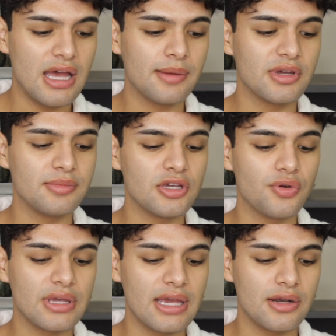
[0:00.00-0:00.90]
I'm gonna be
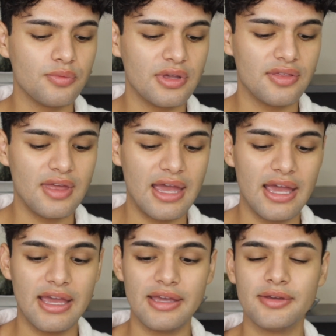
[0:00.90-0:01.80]
going in with
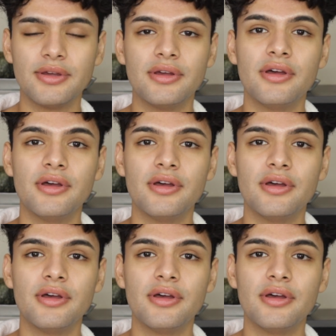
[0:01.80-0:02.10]
a